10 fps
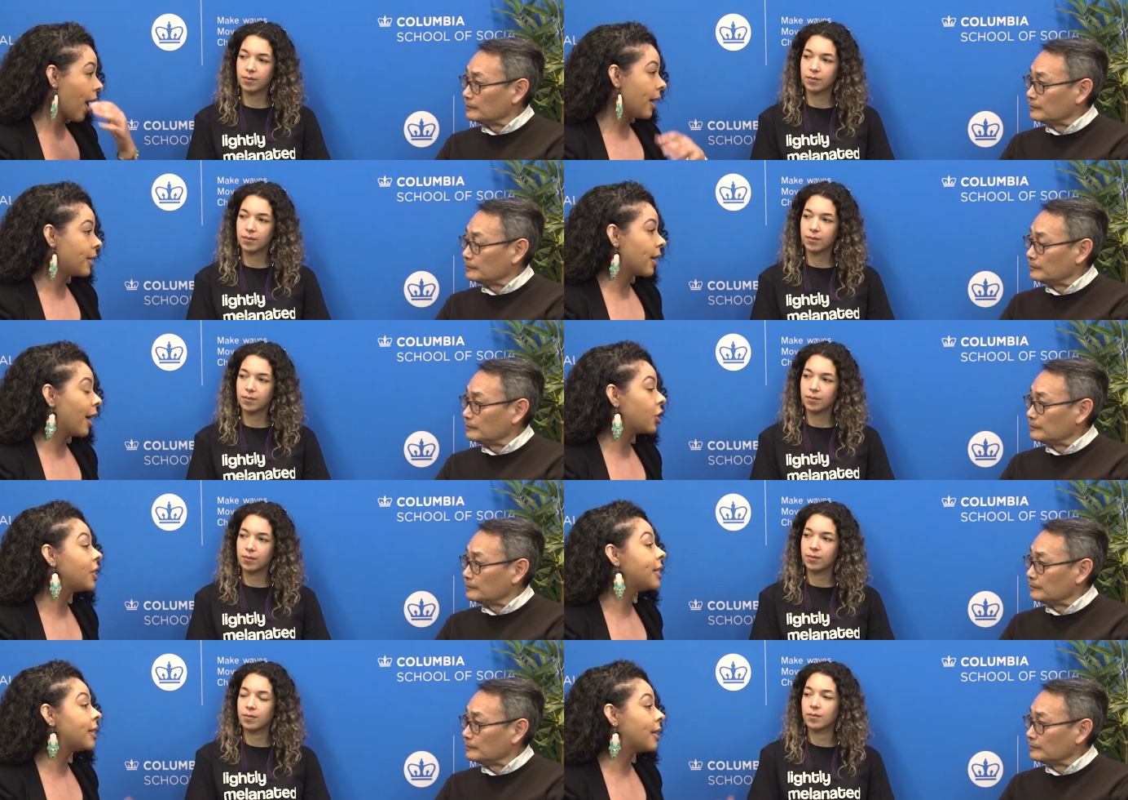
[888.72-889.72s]
Speaker 1: and uh,
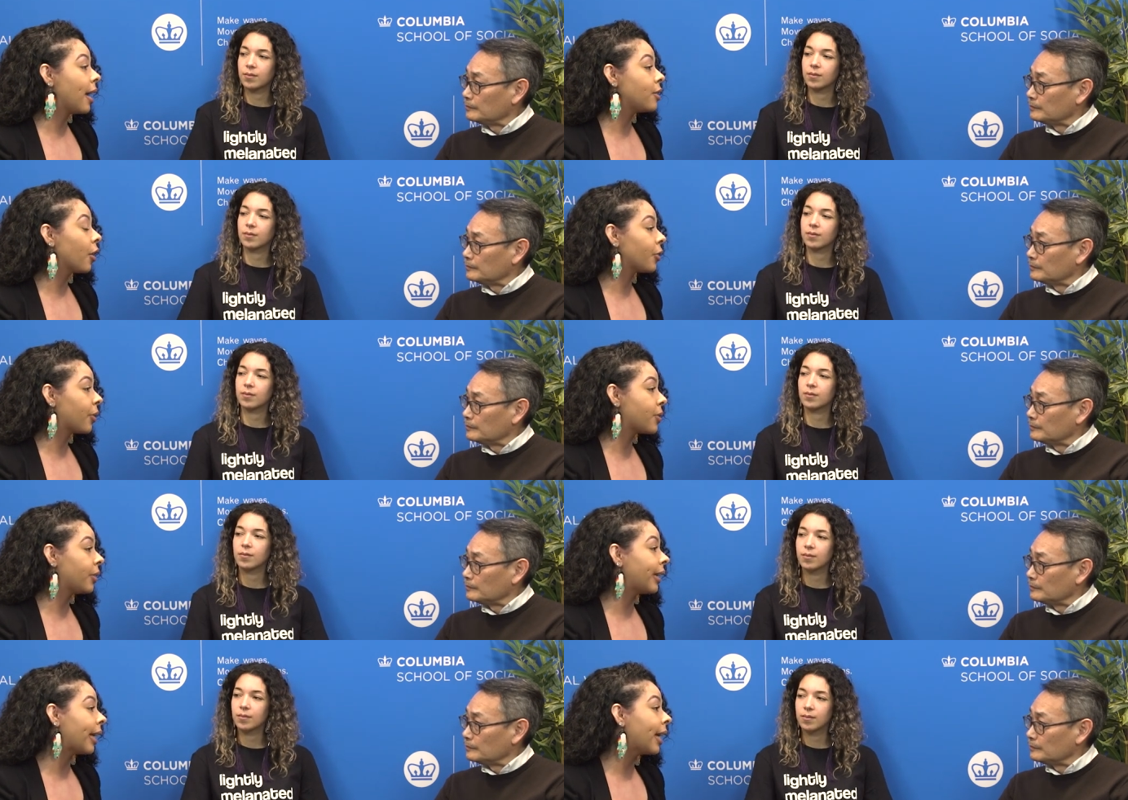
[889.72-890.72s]
she's Diné, Dr. Crystal
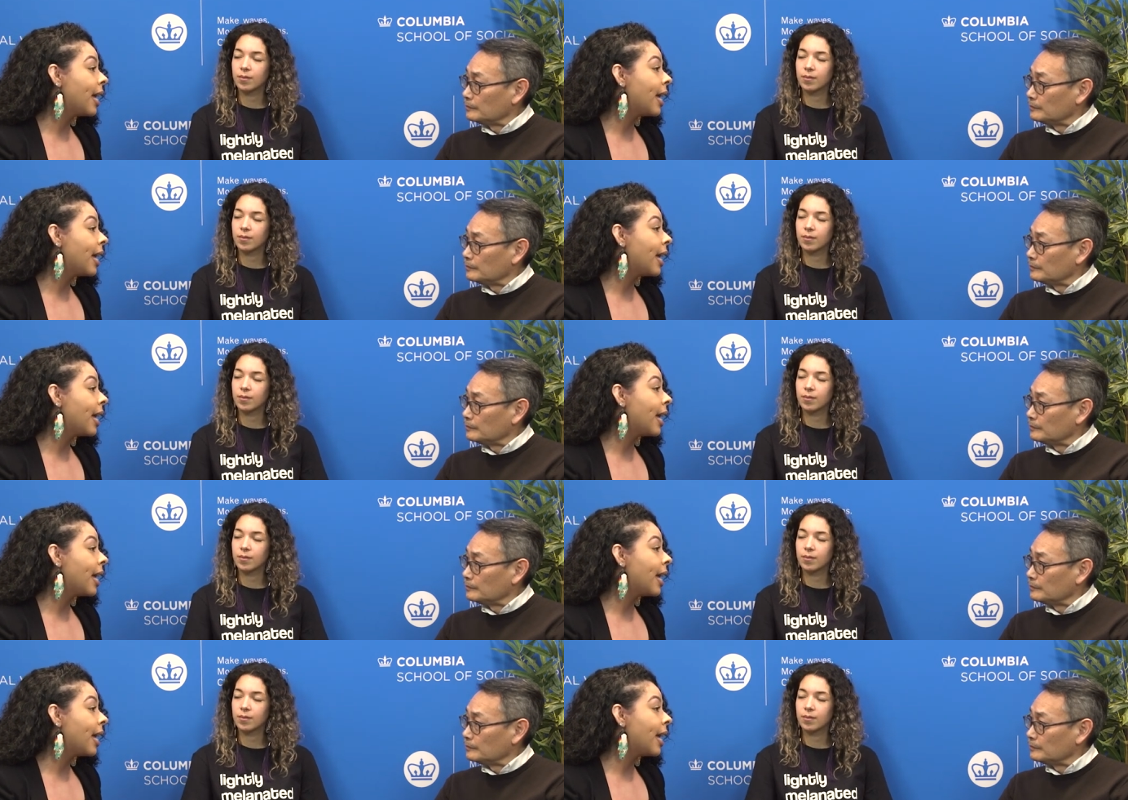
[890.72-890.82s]
Lee.